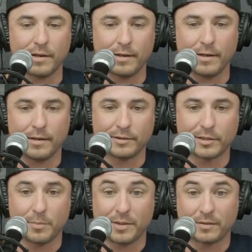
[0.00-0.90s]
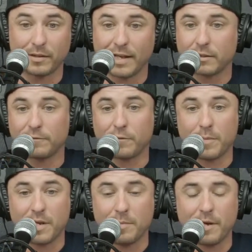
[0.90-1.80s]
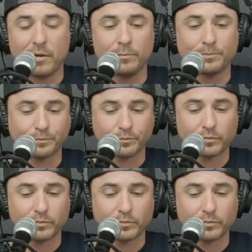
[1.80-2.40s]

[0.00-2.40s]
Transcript: It's going to be selected from email,